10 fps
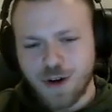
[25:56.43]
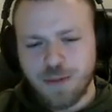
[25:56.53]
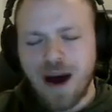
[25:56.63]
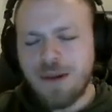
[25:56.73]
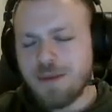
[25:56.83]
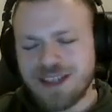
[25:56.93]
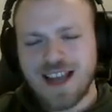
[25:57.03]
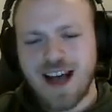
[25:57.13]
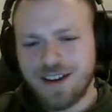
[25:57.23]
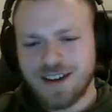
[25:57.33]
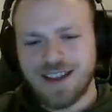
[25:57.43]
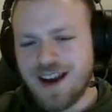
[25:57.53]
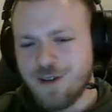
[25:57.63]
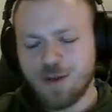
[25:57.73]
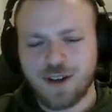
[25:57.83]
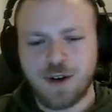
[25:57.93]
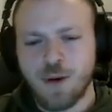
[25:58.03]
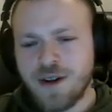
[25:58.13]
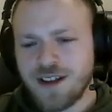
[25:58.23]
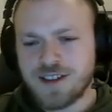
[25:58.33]
Mamba mentality that everyone
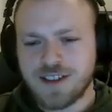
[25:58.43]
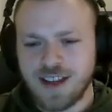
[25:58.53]
coins.